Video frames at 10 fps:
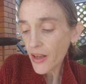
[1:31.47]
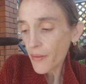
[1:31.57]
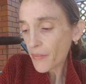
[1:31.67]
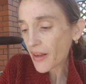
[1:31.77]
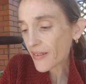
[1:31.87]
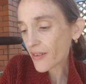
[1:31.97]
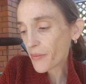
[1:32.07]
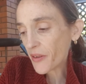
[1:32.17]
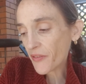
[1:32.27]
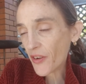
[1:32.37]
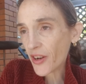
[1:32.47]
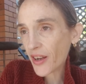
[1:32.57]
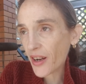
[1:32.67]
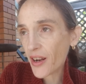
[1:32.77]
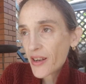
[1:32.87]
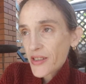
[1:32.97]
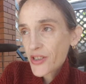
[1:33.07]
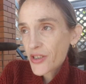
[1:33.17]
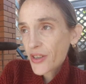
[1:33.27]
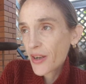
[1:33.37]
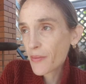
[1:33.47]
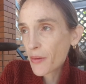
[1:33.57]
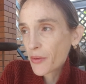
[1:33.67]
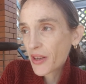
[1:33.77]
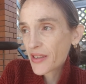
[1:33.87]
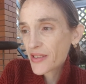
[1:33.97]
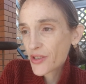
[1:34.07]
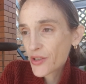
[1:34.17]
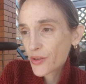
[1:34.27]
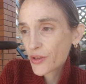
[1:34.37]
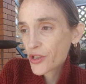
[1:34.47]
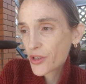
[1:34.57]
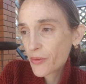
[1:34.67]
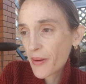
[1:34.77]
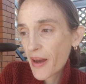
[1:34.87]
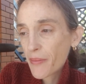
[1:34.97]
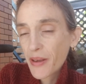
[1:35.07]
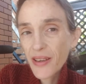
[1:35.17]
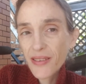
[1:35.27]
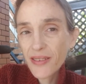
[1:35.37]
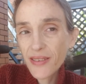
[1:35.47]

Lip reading: because I've been finding it hard to come up with things to talk to you about, because